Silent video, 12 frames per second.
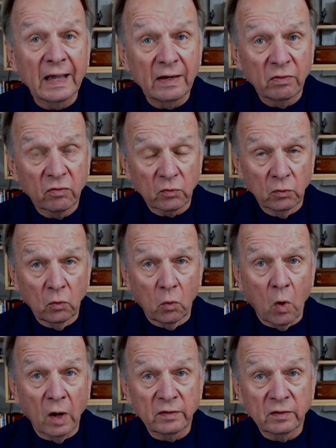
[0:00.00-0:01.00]
through
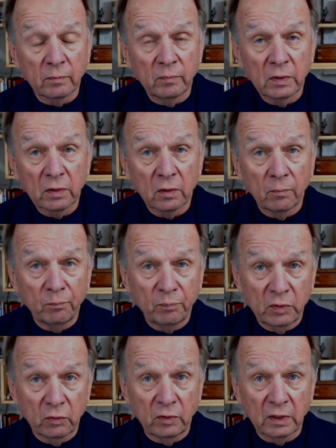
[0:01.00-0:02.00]
quantum
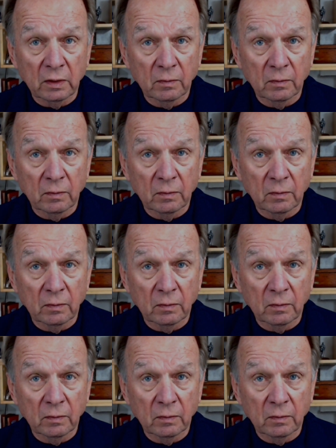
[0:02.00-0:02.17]
computing.